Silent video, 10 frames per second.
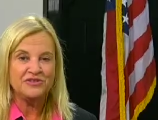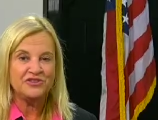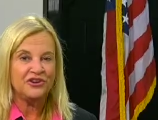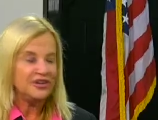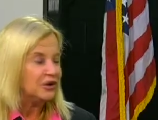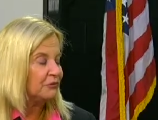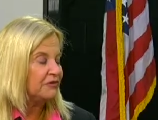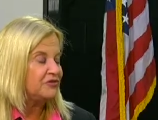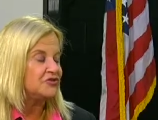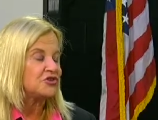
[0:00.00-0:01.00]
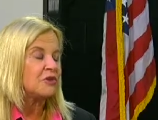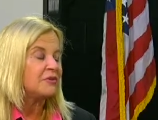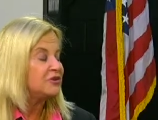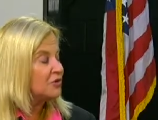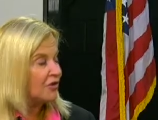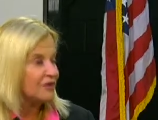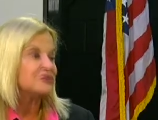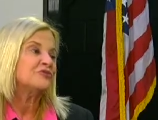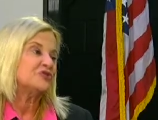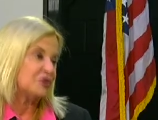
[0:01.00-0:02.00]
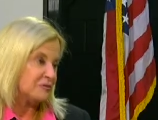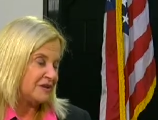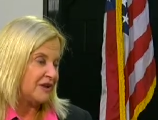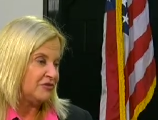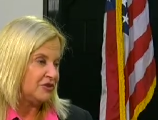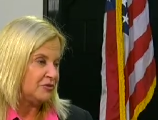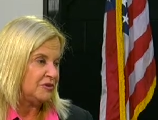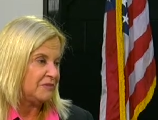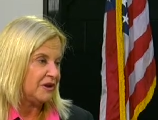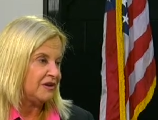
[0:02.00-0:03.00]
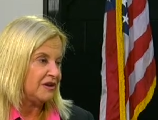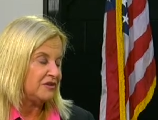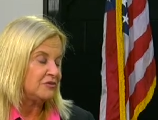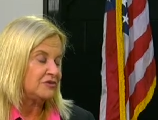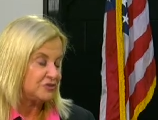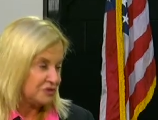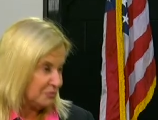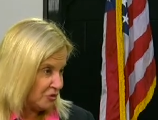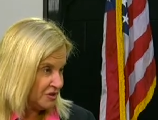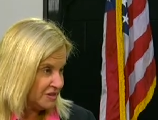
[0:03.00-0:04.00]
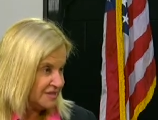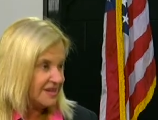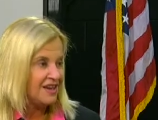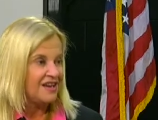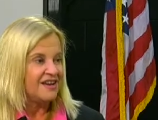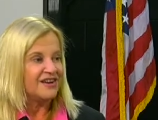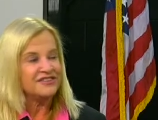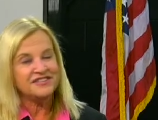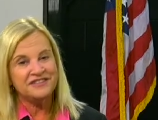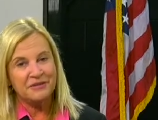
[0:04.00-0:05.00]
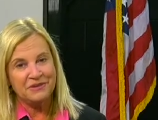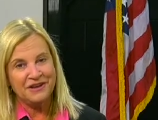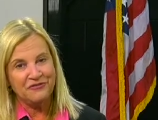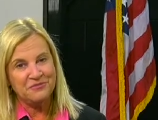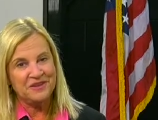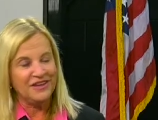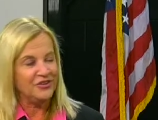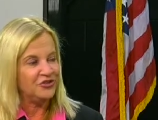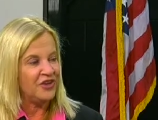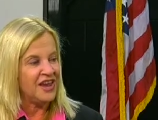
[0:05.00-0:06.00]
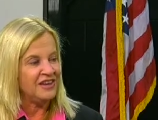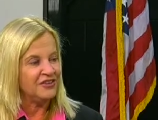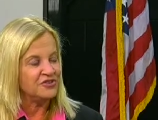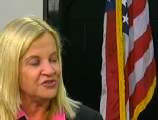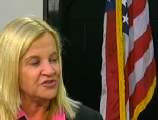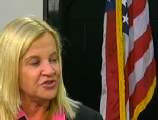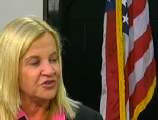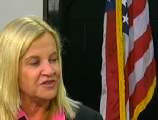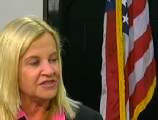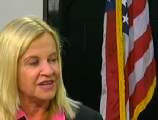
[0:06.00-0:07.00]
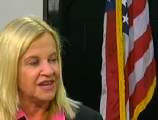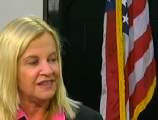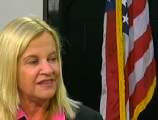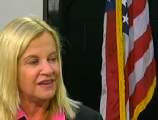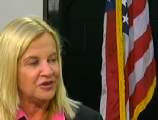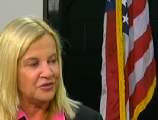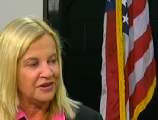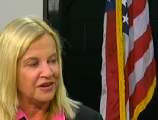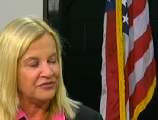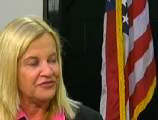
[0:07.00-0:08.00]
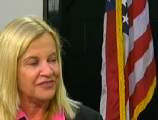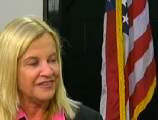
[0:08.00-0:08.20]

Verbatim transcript: This is our year in review show, but you are also termed out. You and Mar you and Susan Brooks that is true. are stepping down from the council. Eight years of service. I can't thank you enough.